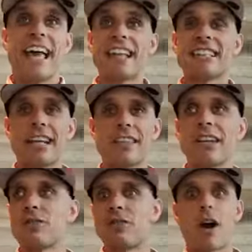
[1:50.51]
And it's not
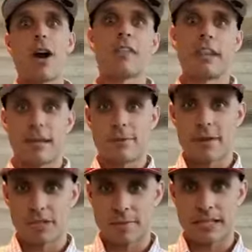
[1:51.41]
that it's wrong that I'm
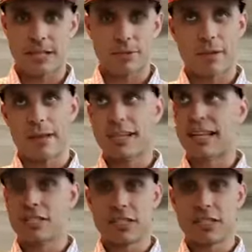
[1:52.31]
brushing my teeth with my left hand.